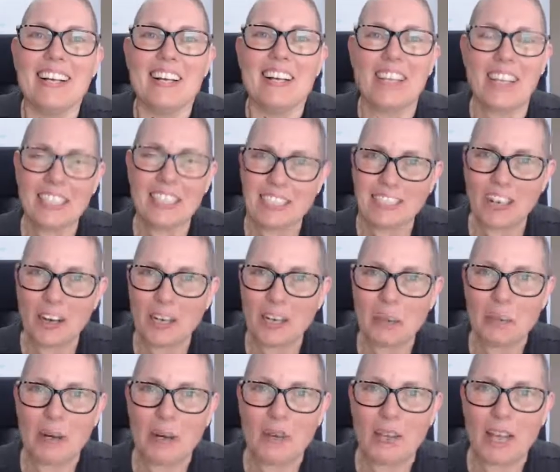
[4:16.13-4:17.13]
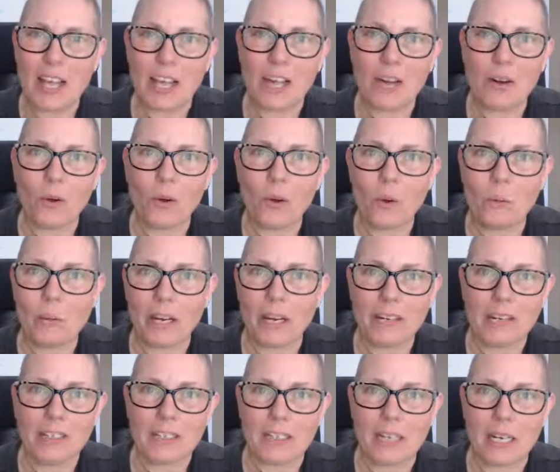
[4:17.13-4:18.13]
Let's talk about that old
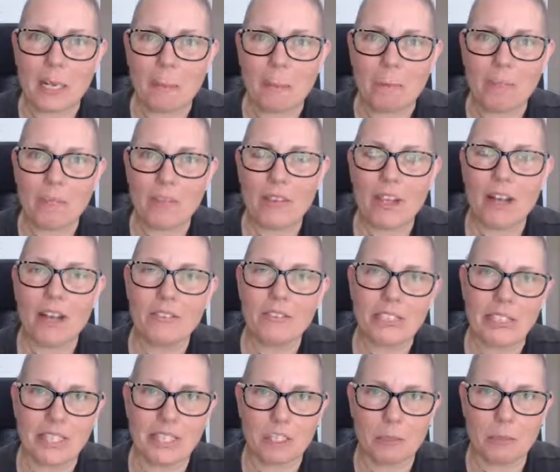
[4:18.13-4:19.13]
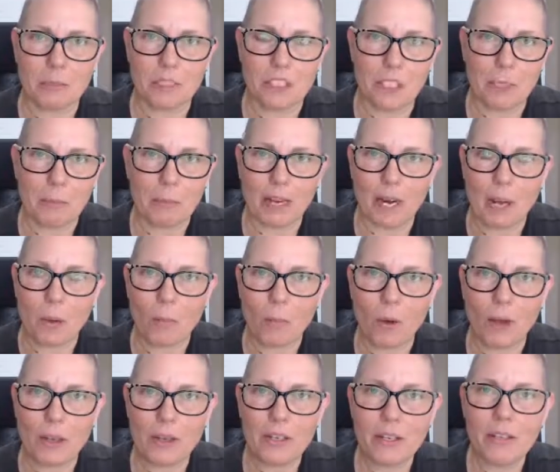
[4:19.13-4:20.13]
paradigm of salesmanship. And I
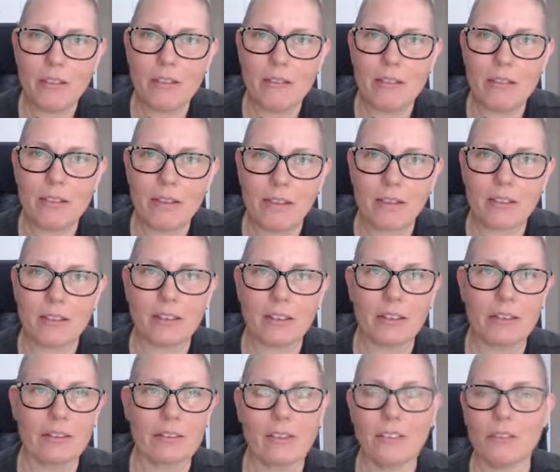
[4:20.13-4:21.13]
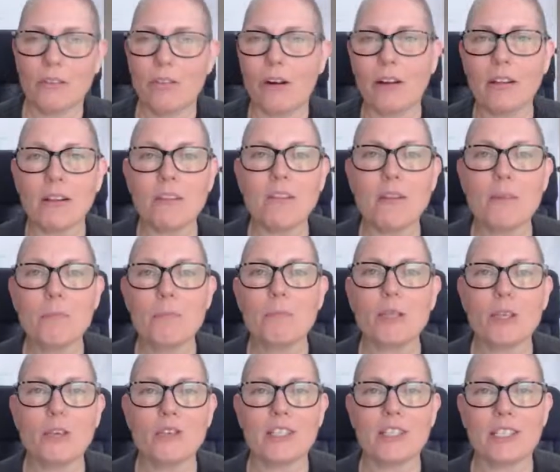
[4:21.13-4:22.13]
want you to think to all of the
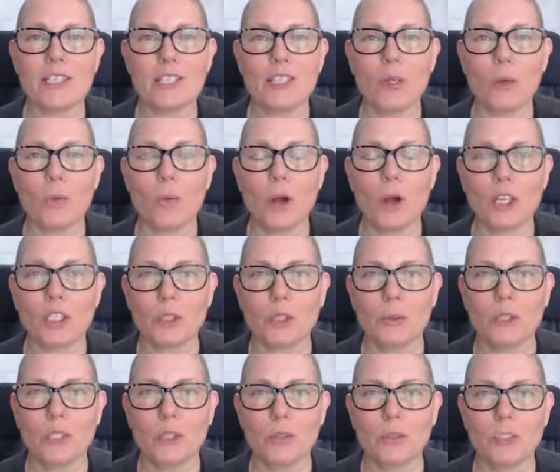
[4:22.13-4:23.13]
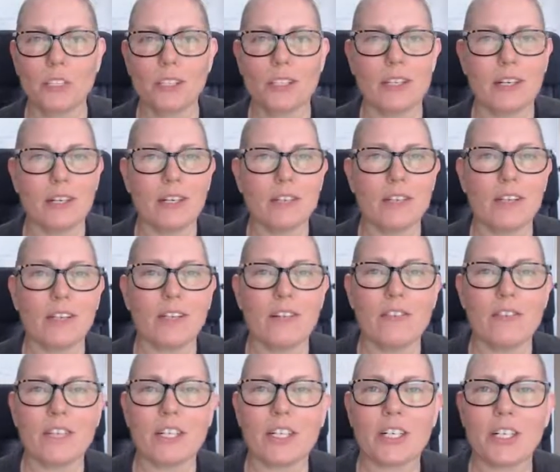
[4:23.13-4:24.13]
movies that you watched when you were a child, all of
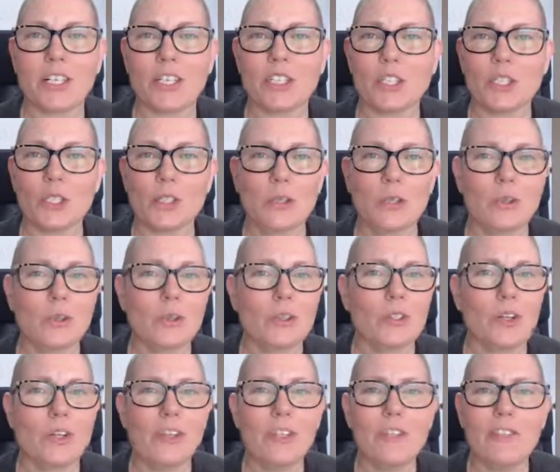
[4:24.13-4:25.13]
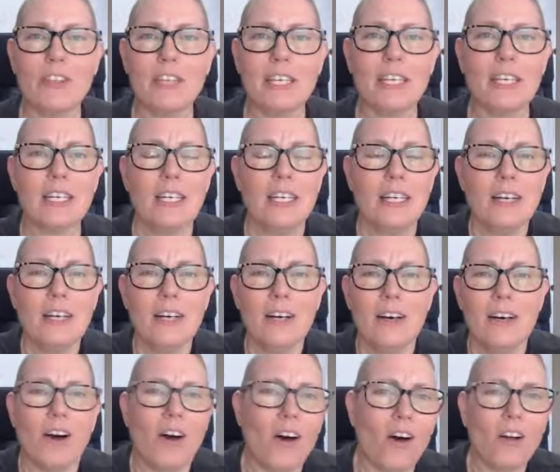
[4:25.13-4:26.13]
the cartoons, all of the
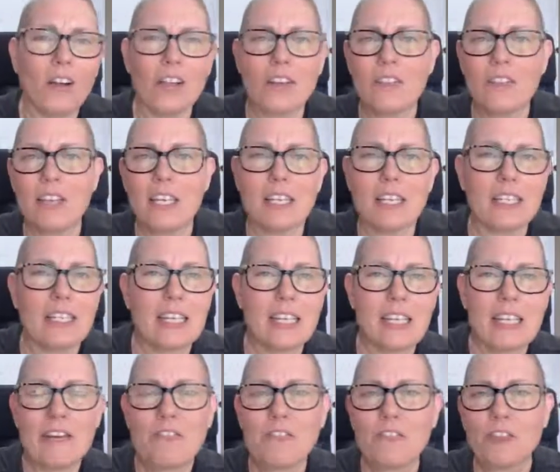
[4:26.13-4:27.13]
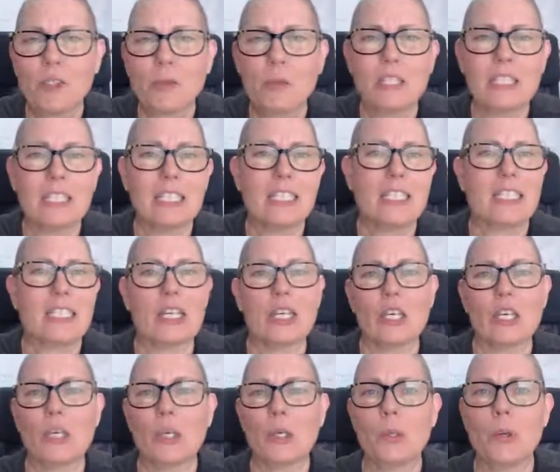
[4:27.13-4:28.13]
all of the influences that
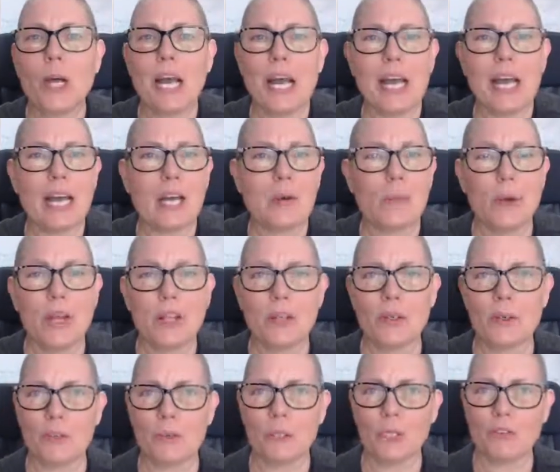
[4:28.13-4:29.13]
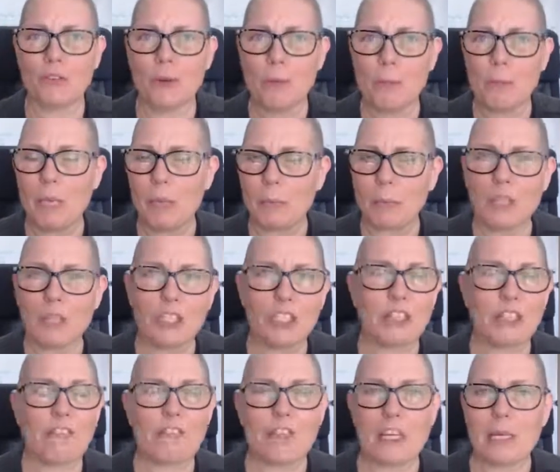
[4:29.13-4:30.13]
you had, whether it was from people in
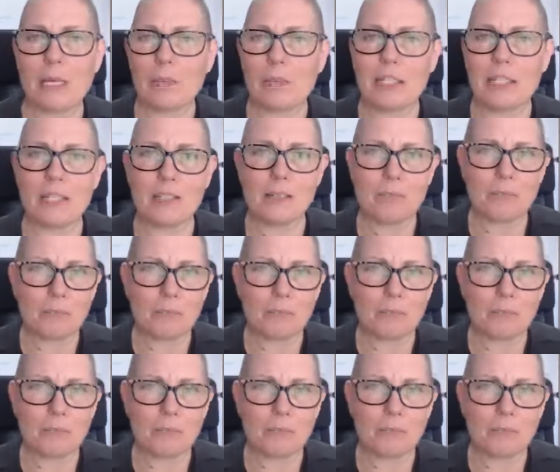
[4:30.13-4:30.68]
your family,